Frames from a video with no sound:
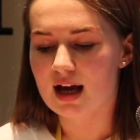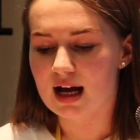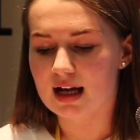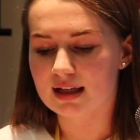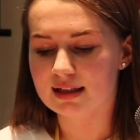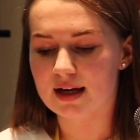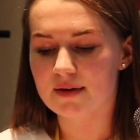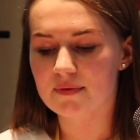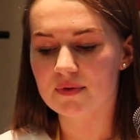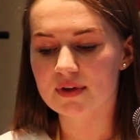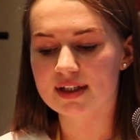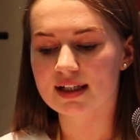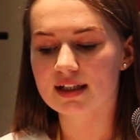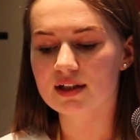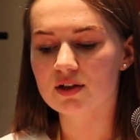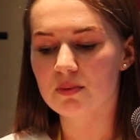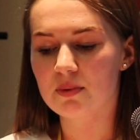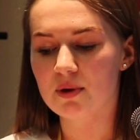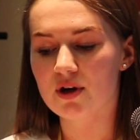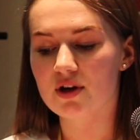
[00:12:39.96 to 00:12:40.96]
And every
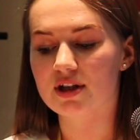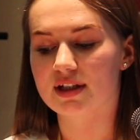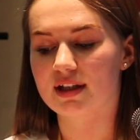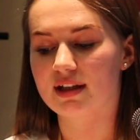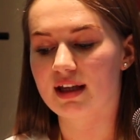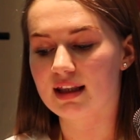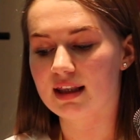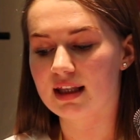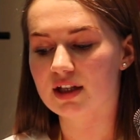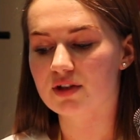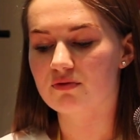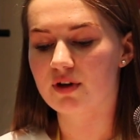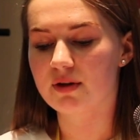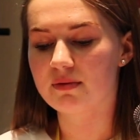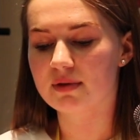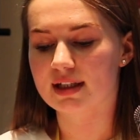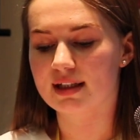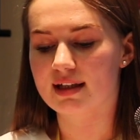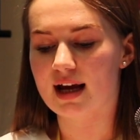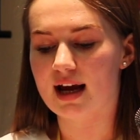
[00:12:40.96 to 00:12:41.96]
single person in this room
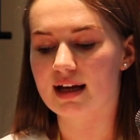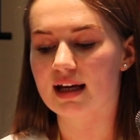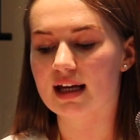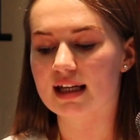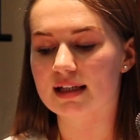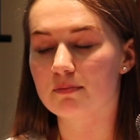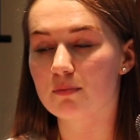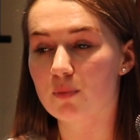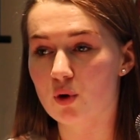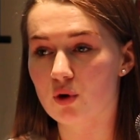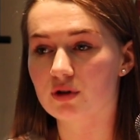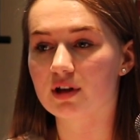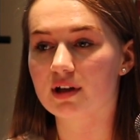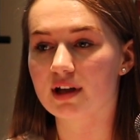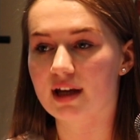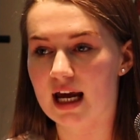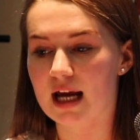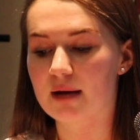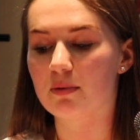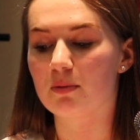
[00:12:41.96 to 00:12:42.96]
today is more than
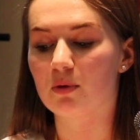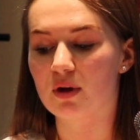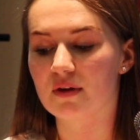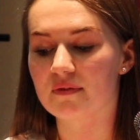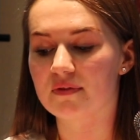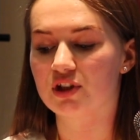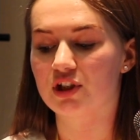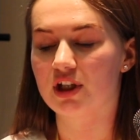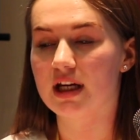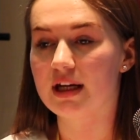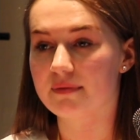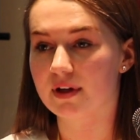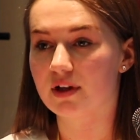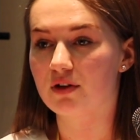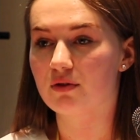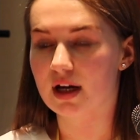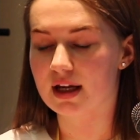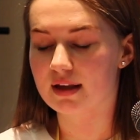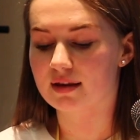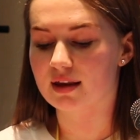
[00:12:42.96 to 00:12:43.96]
capable of achieving
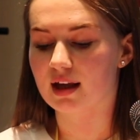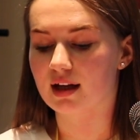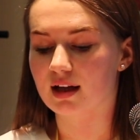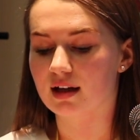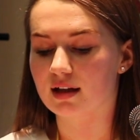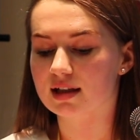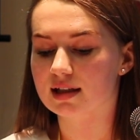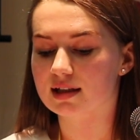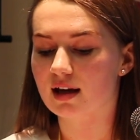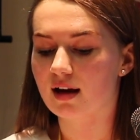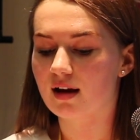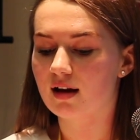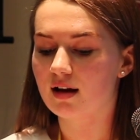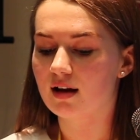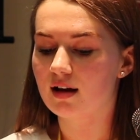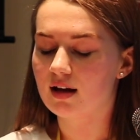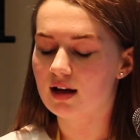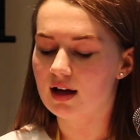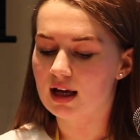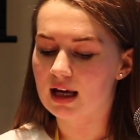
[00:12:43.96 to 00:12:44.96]
great things.
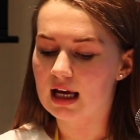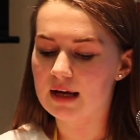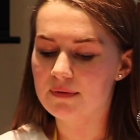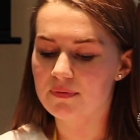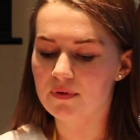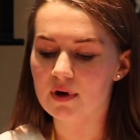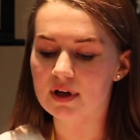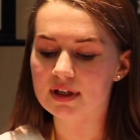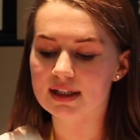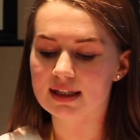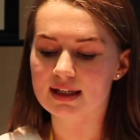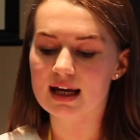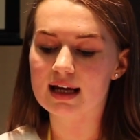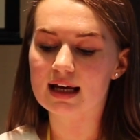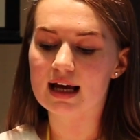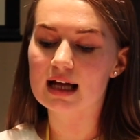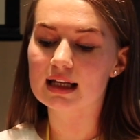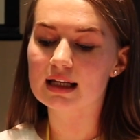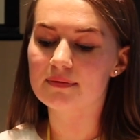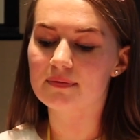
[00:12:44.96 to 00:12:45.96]
If you are to
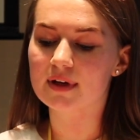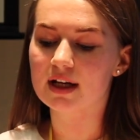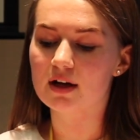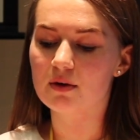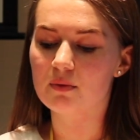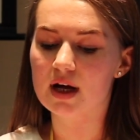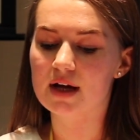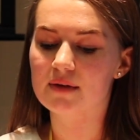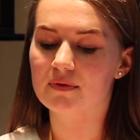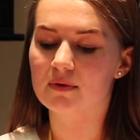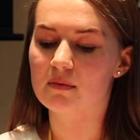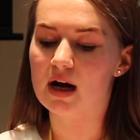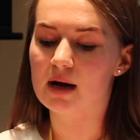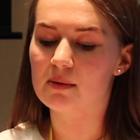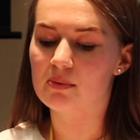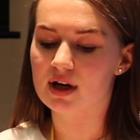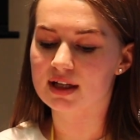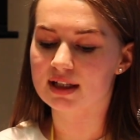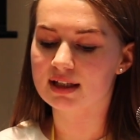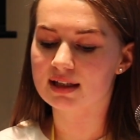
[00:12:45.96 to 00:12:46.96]
take anything away from my
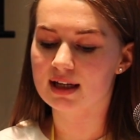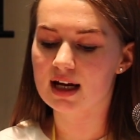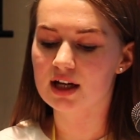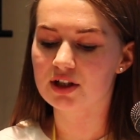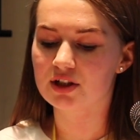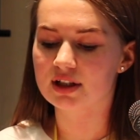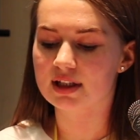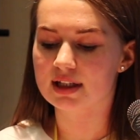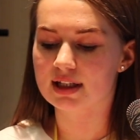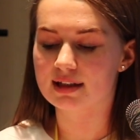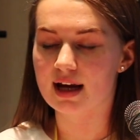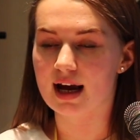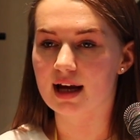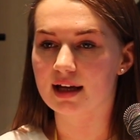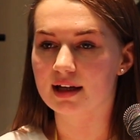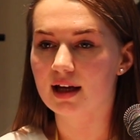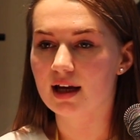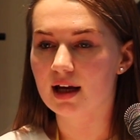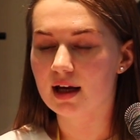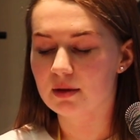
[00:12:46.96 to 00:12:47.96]
presentation
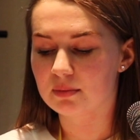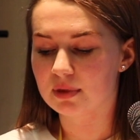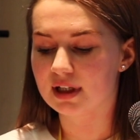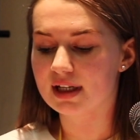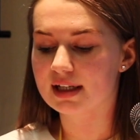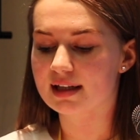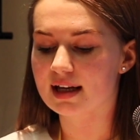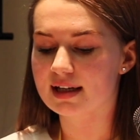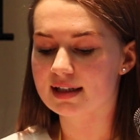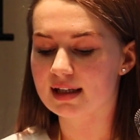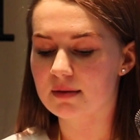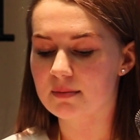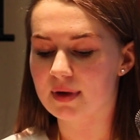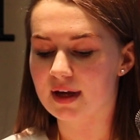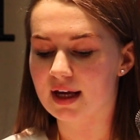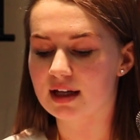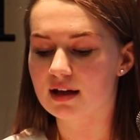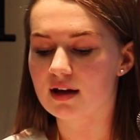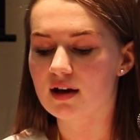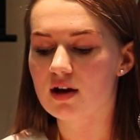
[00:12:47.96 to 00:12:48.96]
today, please let it
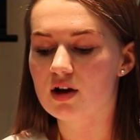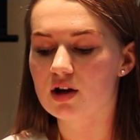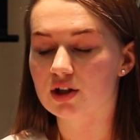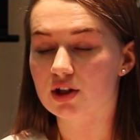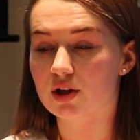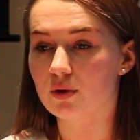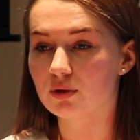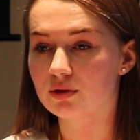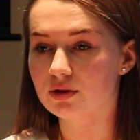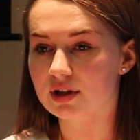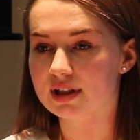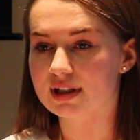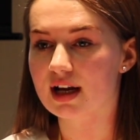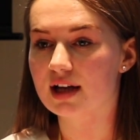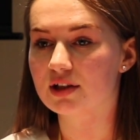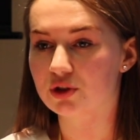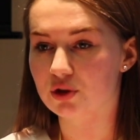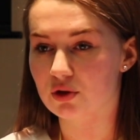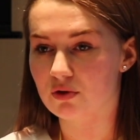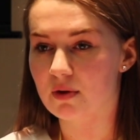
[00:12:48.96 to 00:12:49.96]
be to
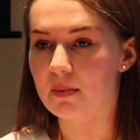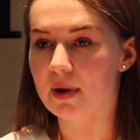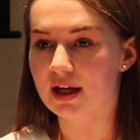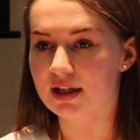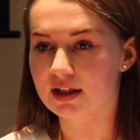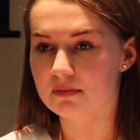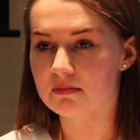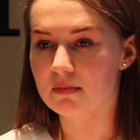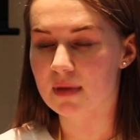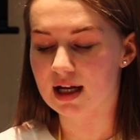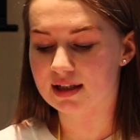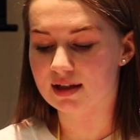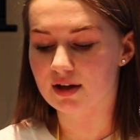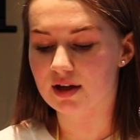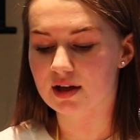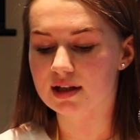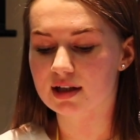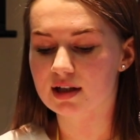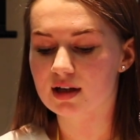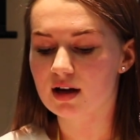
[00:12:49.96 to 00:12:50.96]
understand your opinion
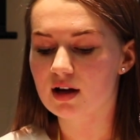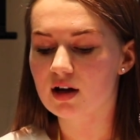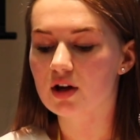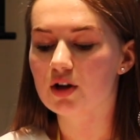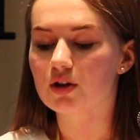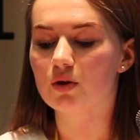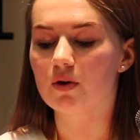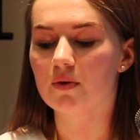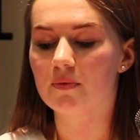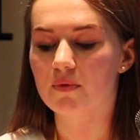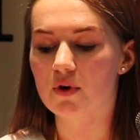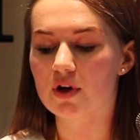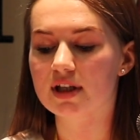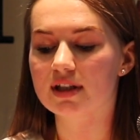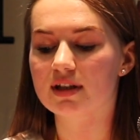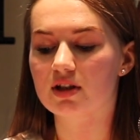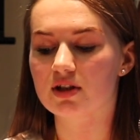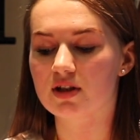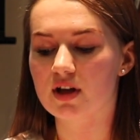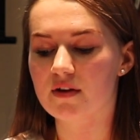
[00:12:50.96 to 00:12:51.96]
matters, your
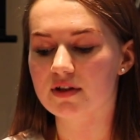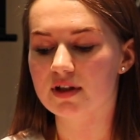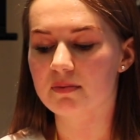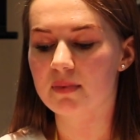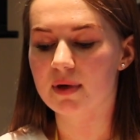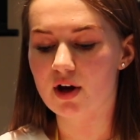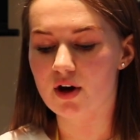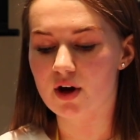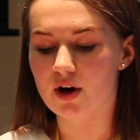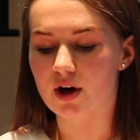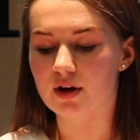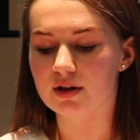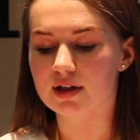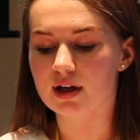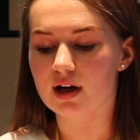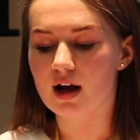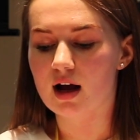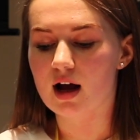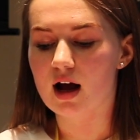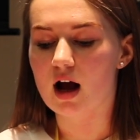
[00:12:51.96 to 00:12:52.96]
voice deserves to be heard,
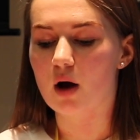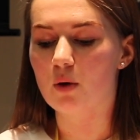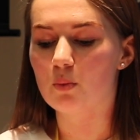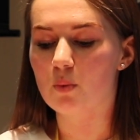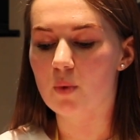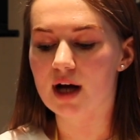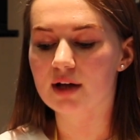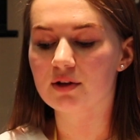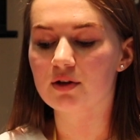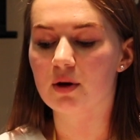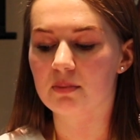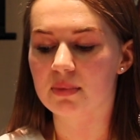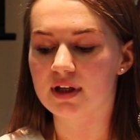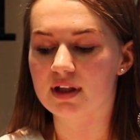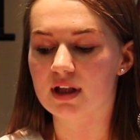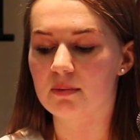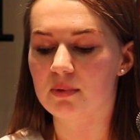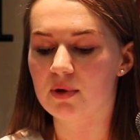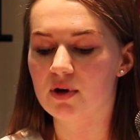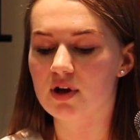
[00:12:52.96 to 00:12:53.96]
and why not be
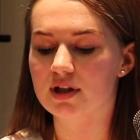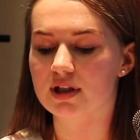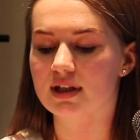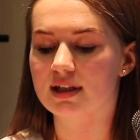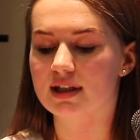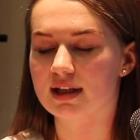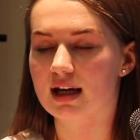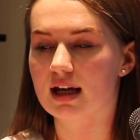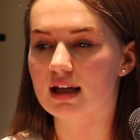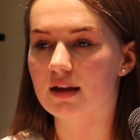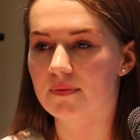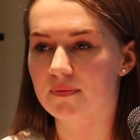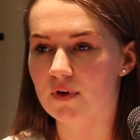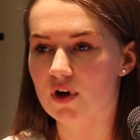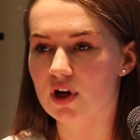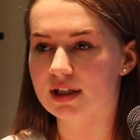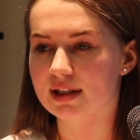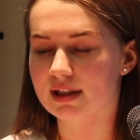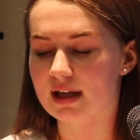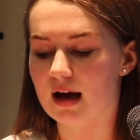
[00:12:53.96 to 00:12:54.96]
that person to take the
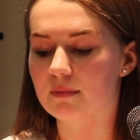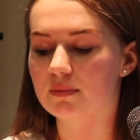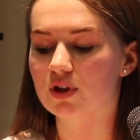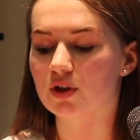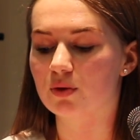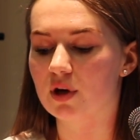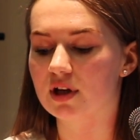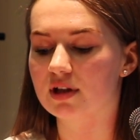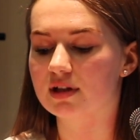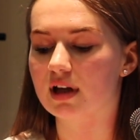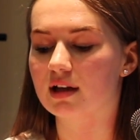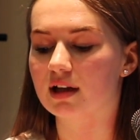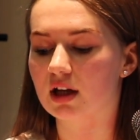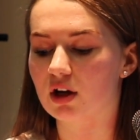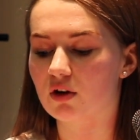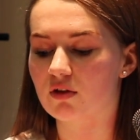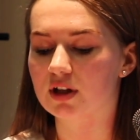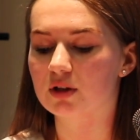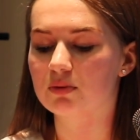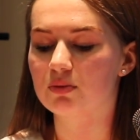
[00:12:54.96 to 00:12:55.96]
first step towards an
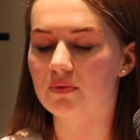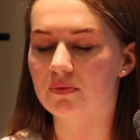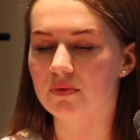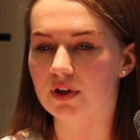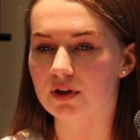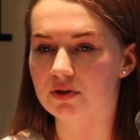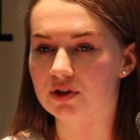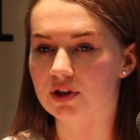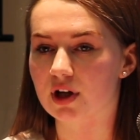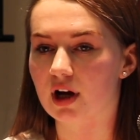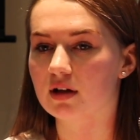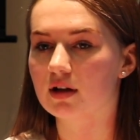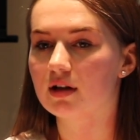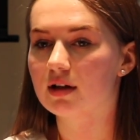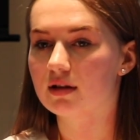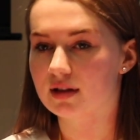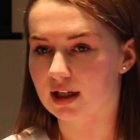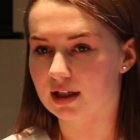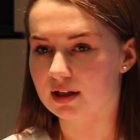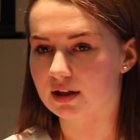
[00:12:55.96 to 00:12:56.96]
incredible future.
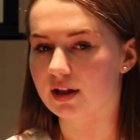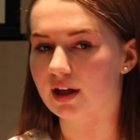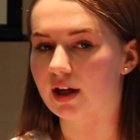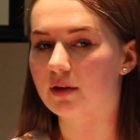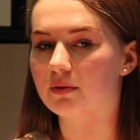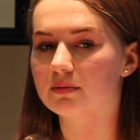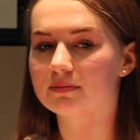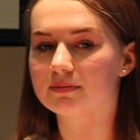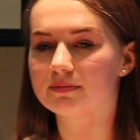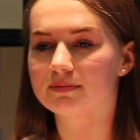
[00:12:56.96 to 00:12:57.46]
Thank you.